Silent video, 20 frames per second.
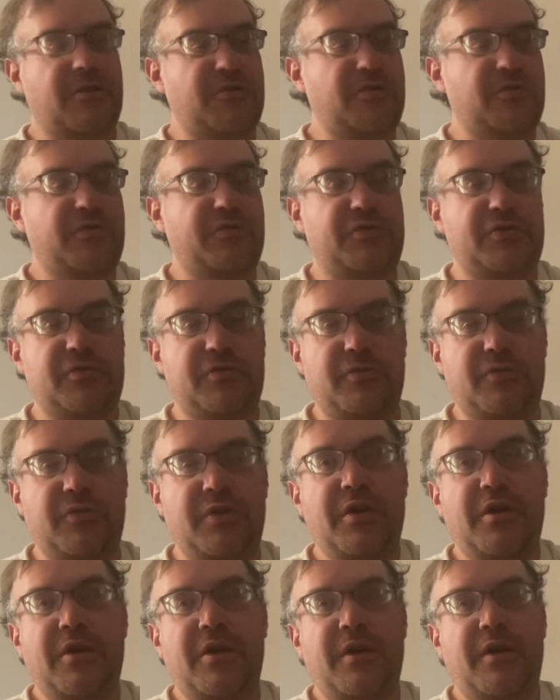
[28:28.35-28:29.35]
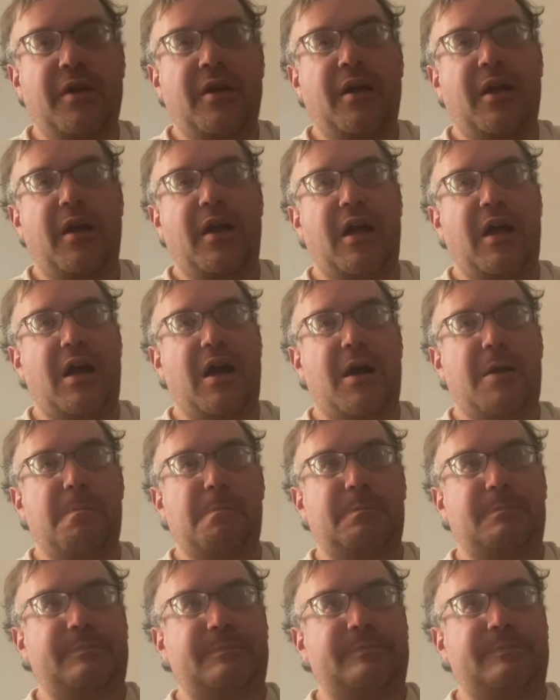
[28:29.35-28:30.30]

to to um,